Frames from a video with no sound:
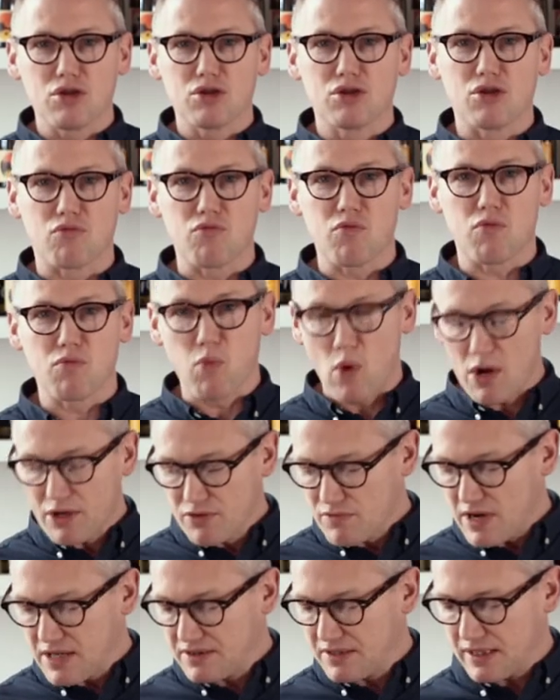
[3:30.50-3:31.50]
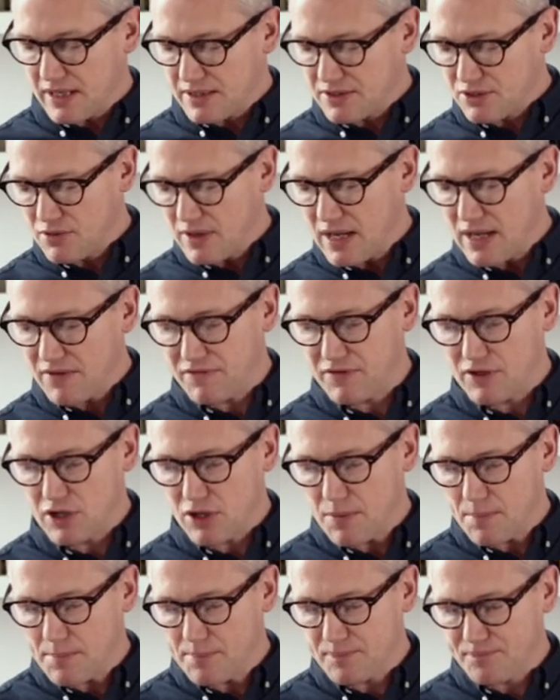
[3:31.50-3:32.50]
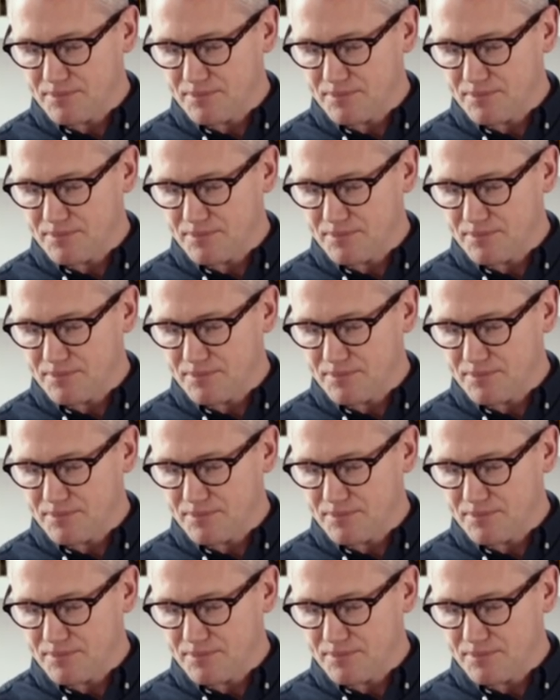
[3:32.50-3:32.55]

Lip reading: The one red that I do have for you,